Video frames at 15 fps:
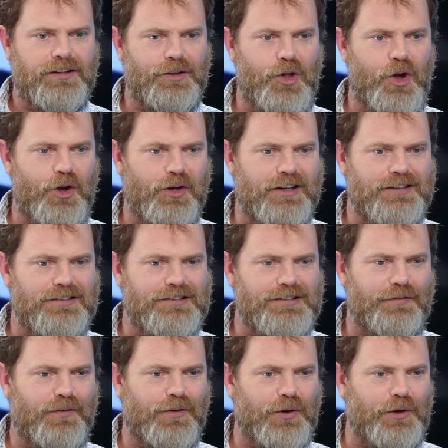long and
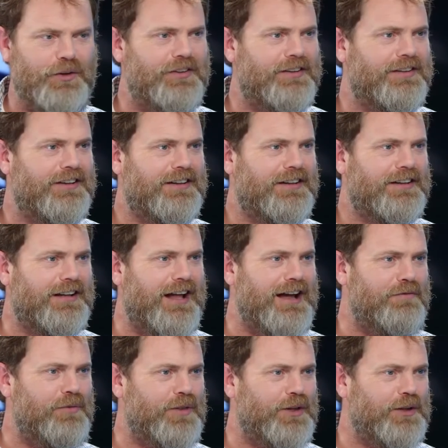difficult
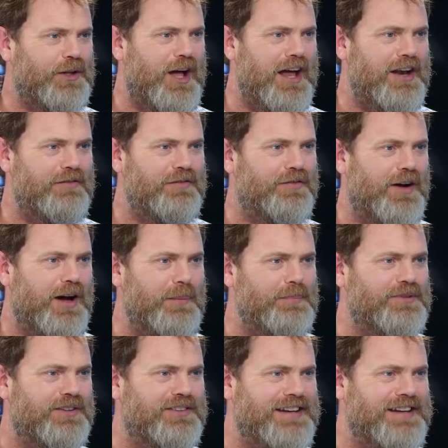life with a lot of ups